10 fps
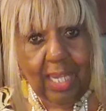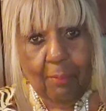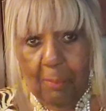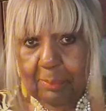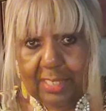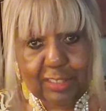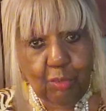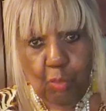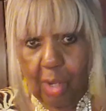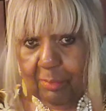I'm a busy
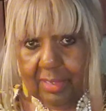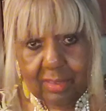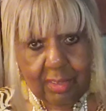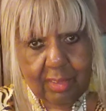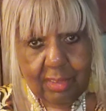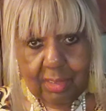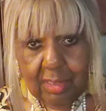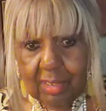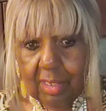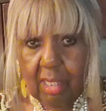woman.
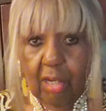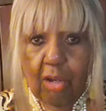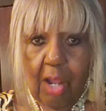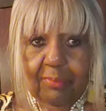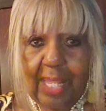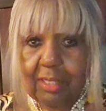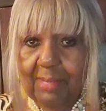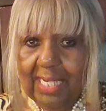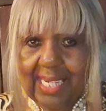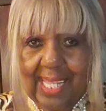I'm down to
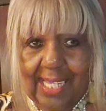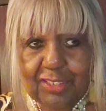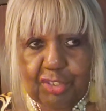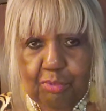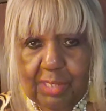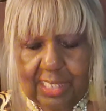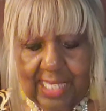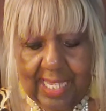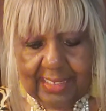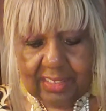my last 3
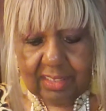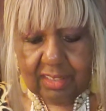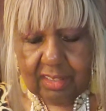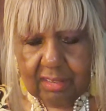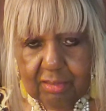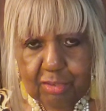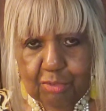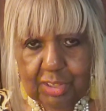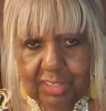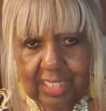classes to do
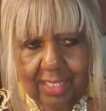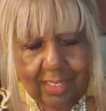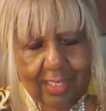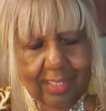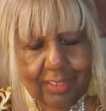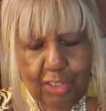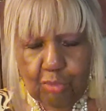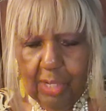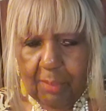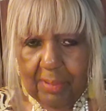the
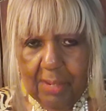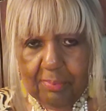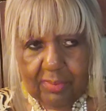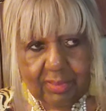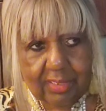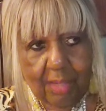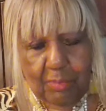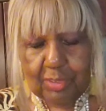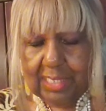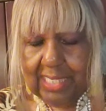grade papers. I'm
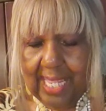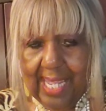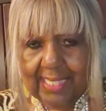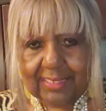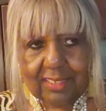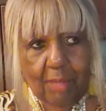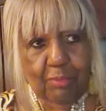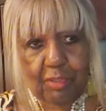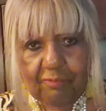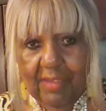on
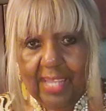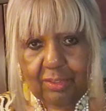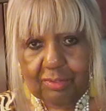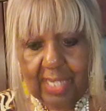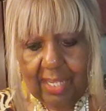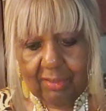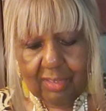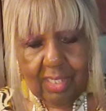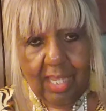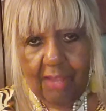the final now.
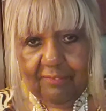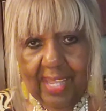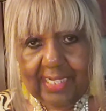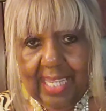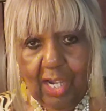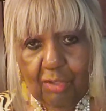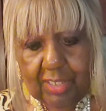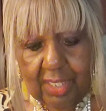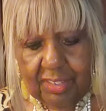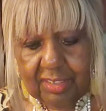I finally got all
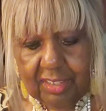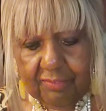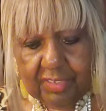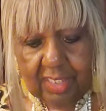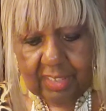the other stuff done.